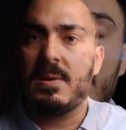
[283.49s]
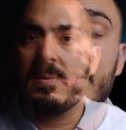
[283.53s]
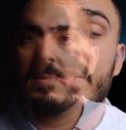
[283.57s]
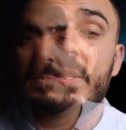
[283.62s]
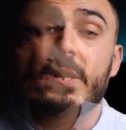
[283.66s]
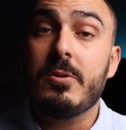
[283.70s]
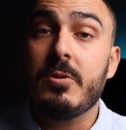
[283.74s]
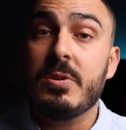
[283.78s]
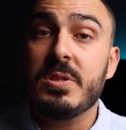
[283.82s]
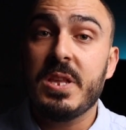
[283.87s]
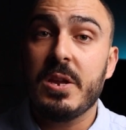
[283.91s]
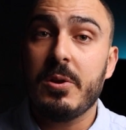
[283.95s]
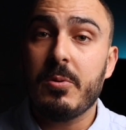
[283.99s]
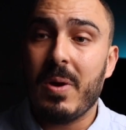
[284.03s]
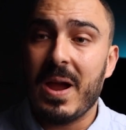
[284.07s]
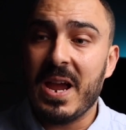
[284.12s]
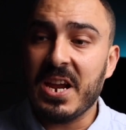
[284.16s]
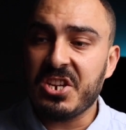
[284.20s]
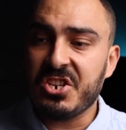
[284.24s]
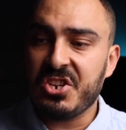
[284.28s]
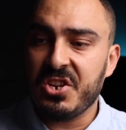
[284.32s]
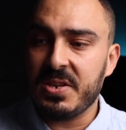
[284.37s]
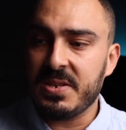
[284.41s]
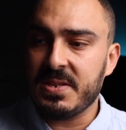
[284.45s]
The
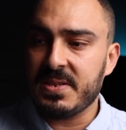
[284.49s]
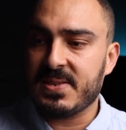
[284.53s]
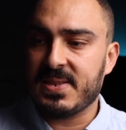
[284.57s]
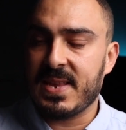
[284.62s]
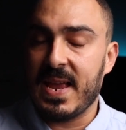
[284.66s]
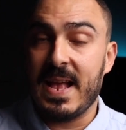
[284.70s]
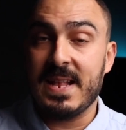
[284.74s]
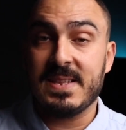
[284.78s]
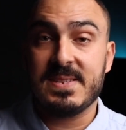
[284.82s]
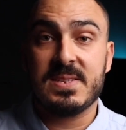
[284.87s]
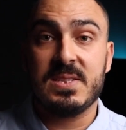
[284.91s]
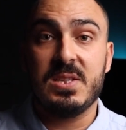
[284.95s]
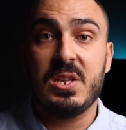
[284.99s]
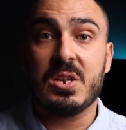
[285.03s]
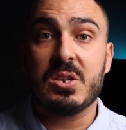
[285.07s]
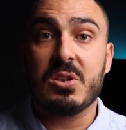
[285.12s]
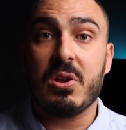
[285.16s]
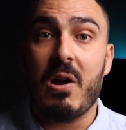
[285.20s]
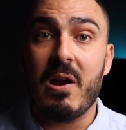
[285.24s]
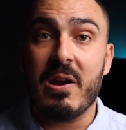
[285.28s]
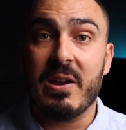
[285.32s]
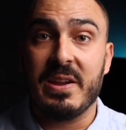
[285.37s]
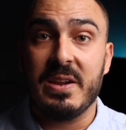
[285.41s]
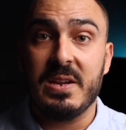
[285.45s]
redirection sends the
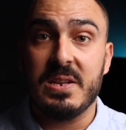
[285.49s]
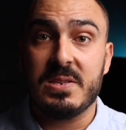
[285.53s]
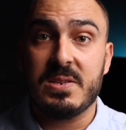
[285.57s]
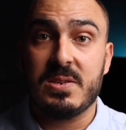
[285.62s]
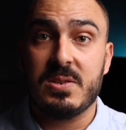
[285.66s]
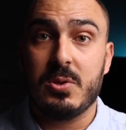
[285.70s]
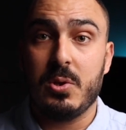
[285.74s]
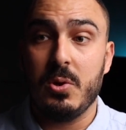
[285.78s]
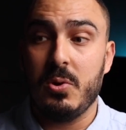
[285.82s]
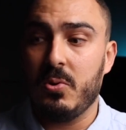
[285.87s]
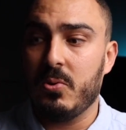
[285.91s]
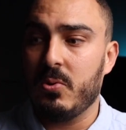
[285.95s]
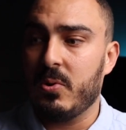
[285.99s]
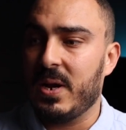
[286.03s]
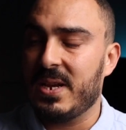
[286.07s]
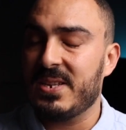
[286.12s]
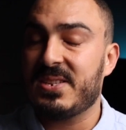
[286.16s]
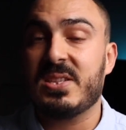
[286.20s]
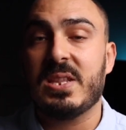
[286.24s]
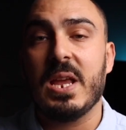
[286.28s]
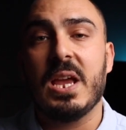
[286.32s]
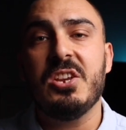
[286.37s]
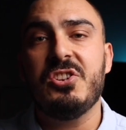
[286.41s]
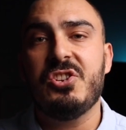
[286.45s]
targets to a
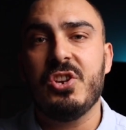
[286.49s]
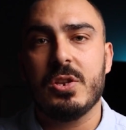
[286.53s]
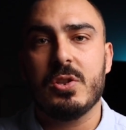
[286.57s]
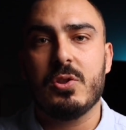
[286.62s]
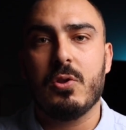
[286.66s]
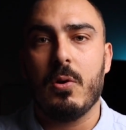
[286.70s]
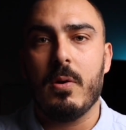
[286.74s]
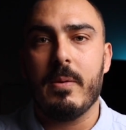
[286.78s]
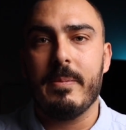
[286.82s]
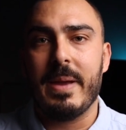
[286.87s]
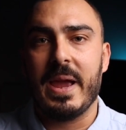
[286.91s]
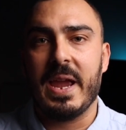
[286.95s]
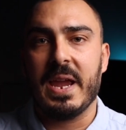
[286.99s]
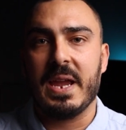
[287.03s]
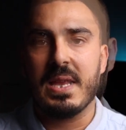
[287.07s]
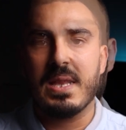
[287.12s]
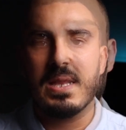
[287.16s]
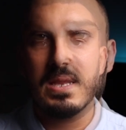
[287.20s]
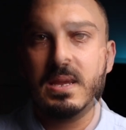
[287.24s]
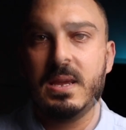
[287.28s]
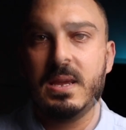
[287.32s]
staging domain,